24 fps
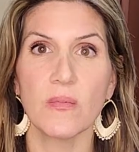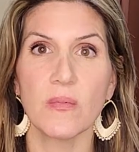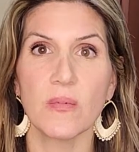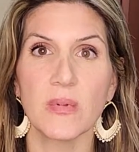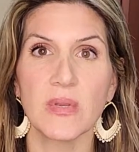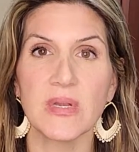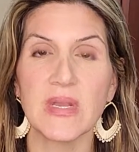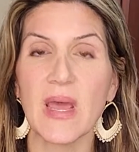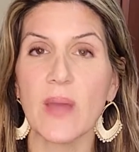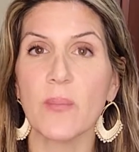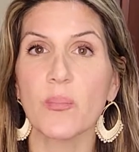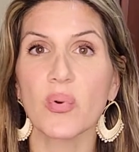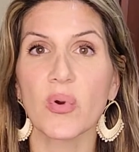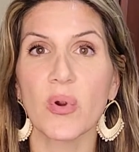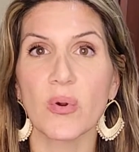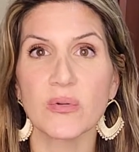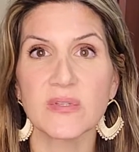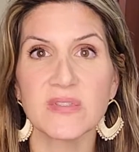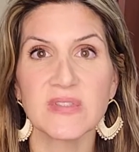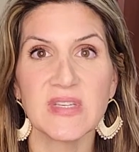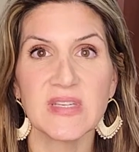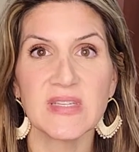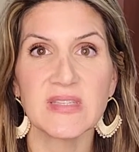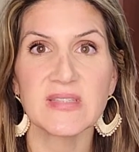net
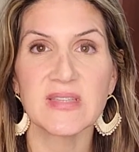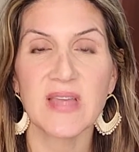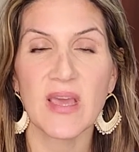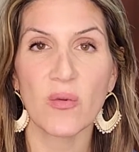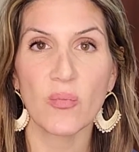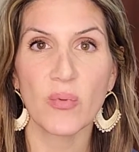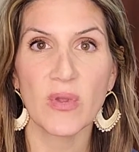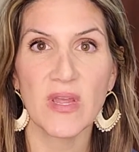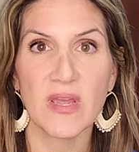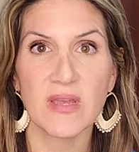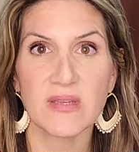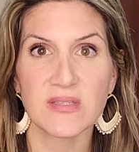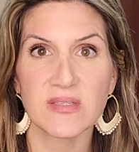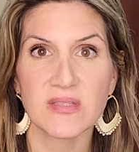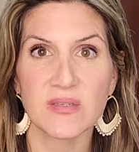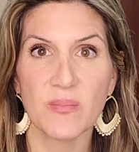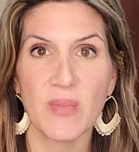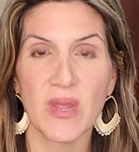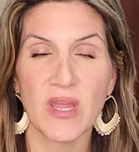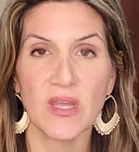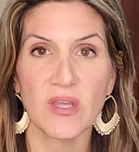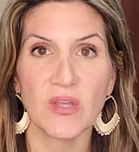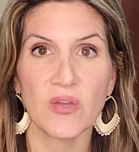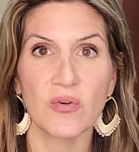proceeds that we
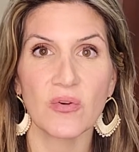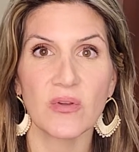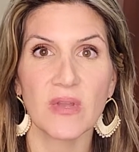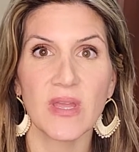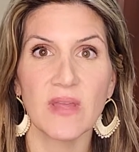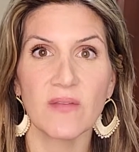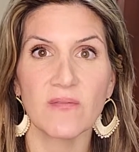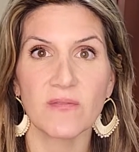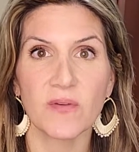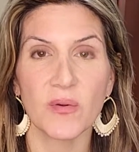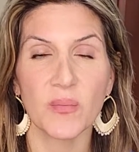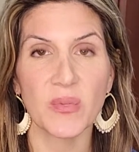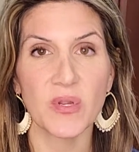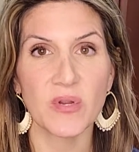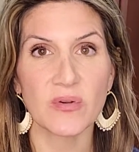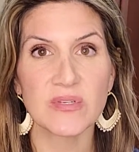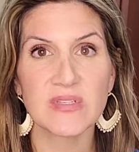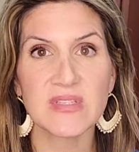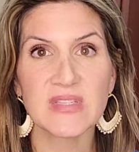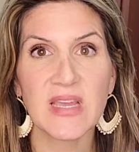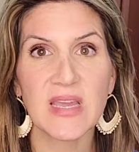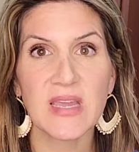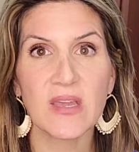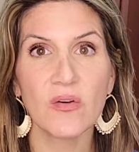estimate you'll get from your
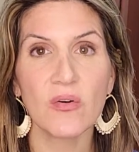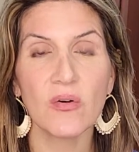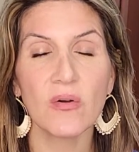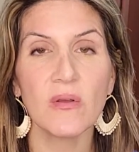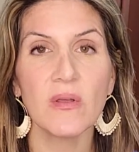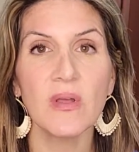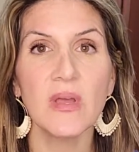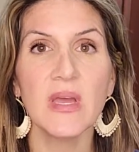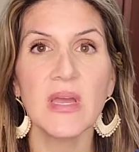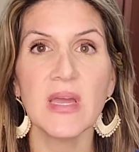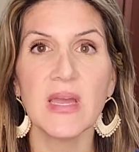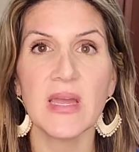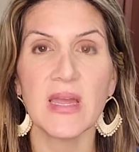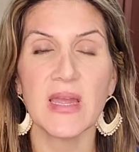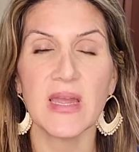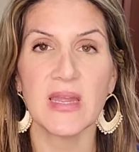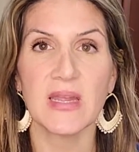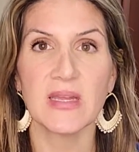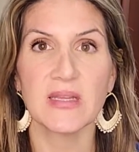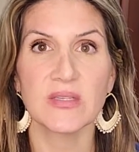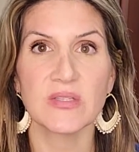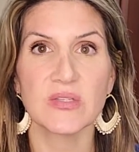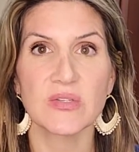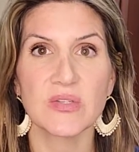sale.
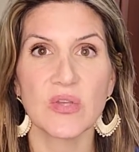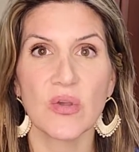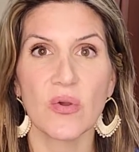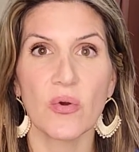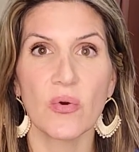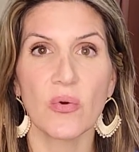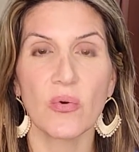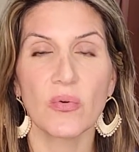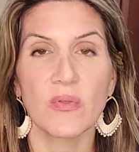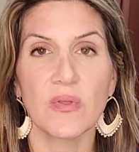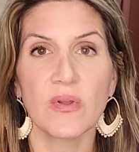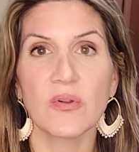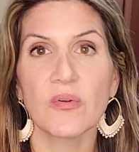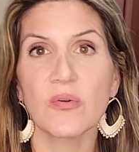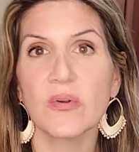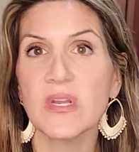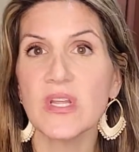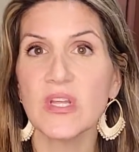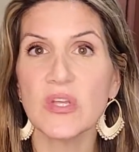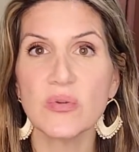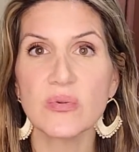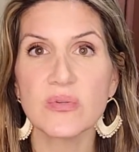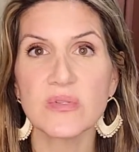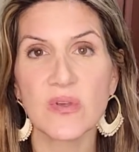And so they're going to
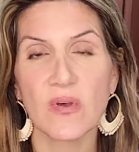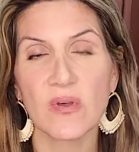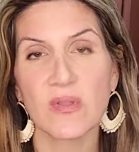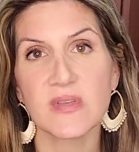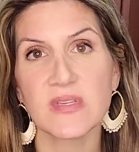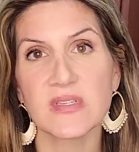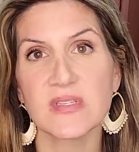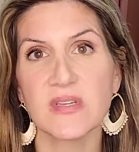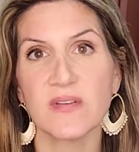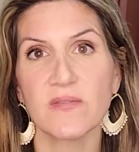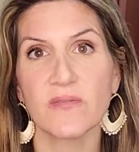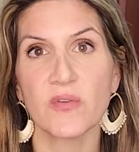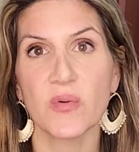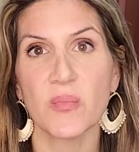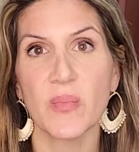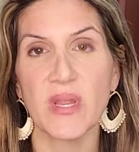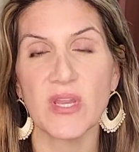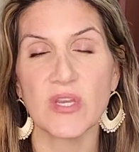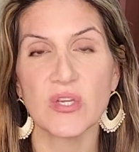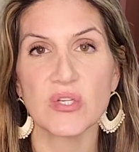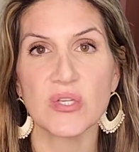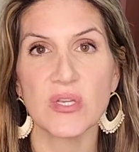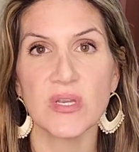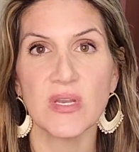use all this
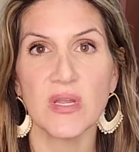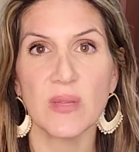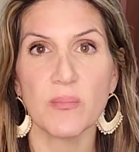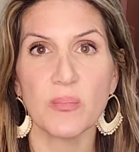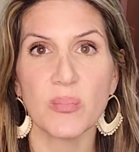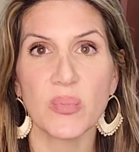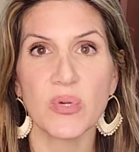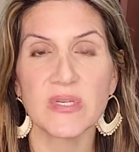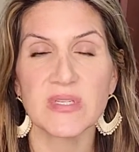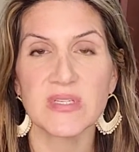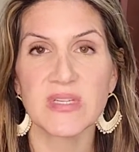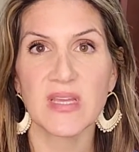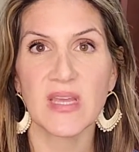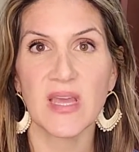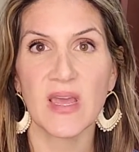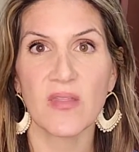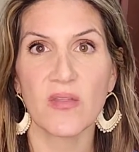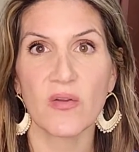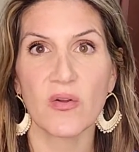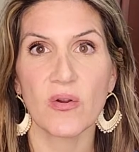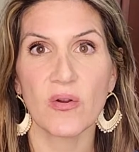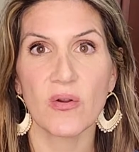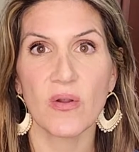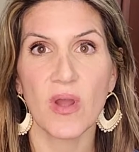information and put
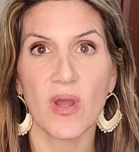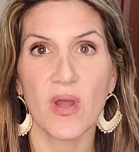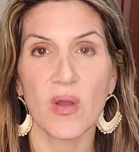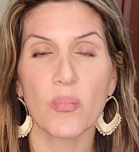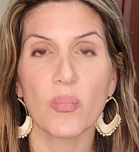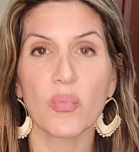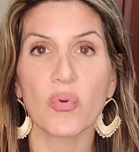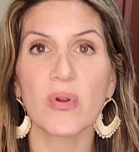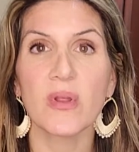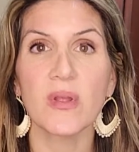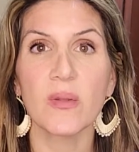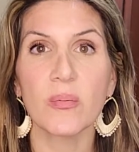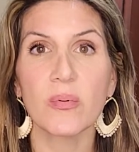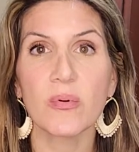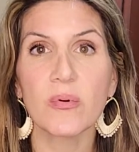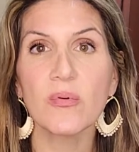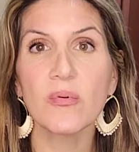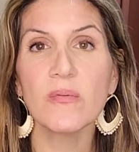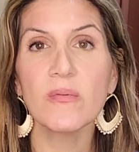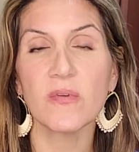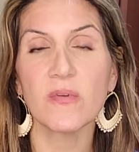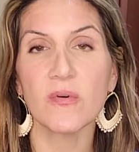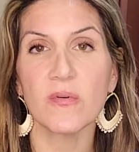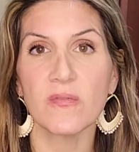together a
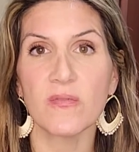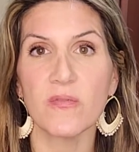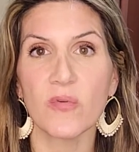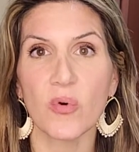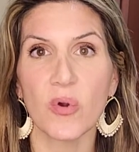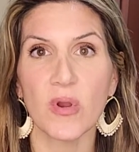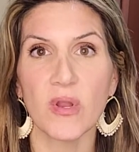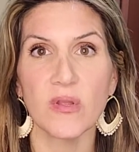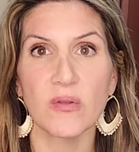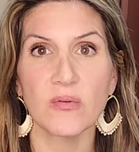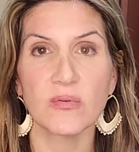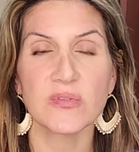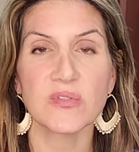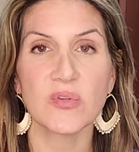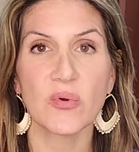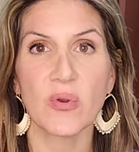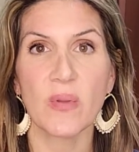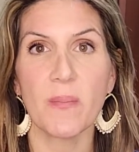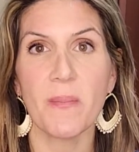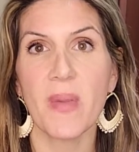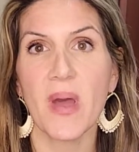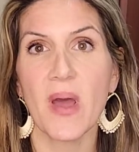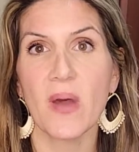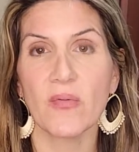pre-approval for you. So an
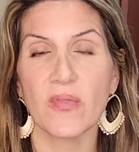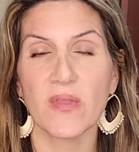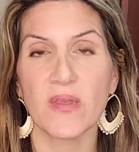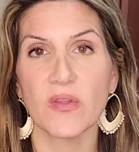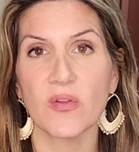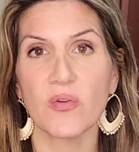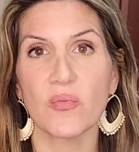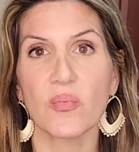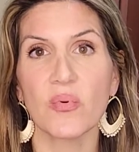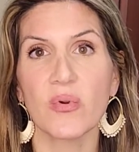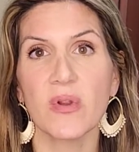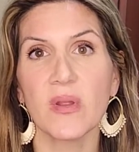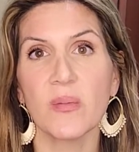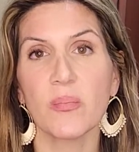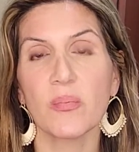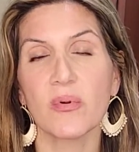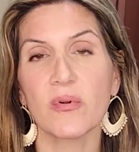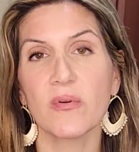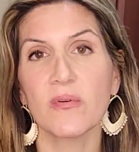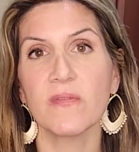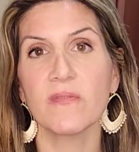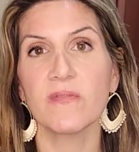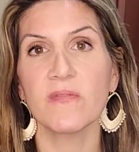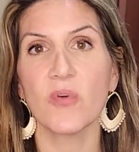amount that you're
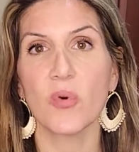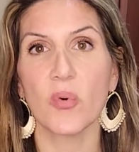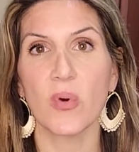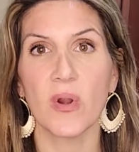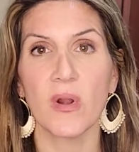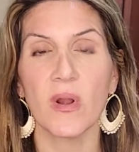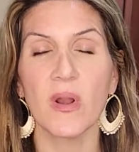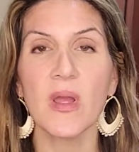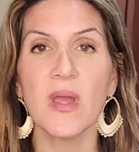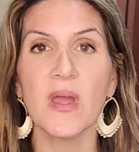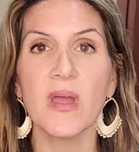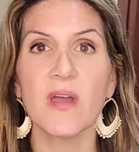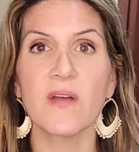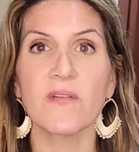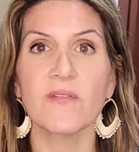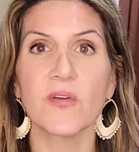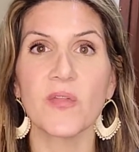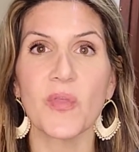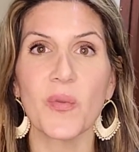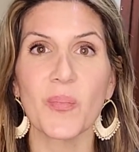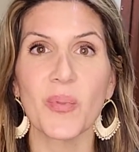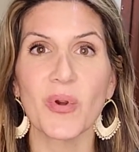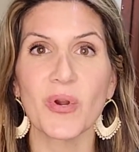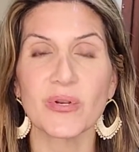pre-approved for the
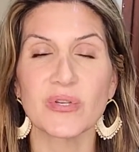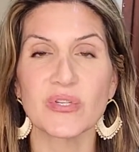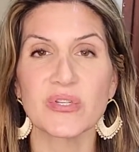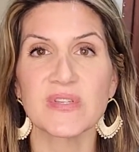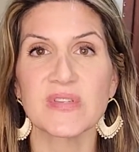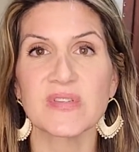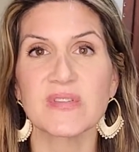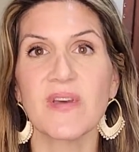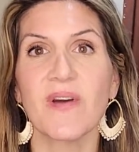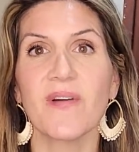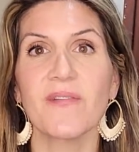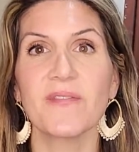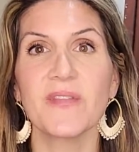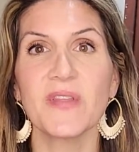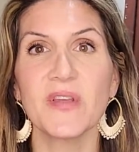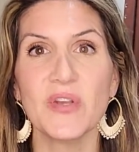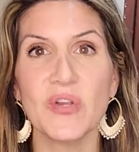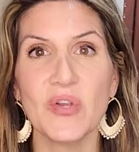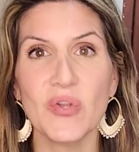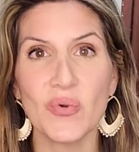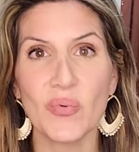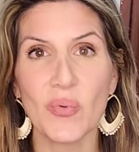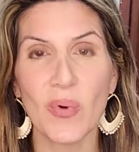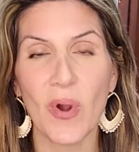purchase of the
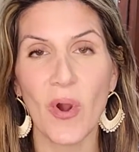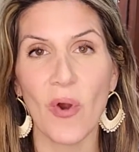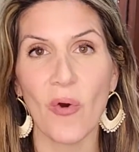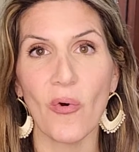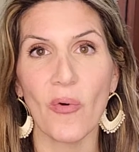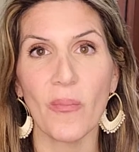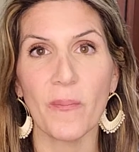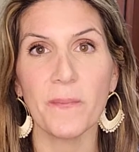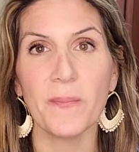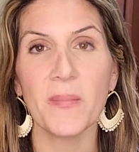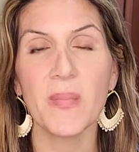new home.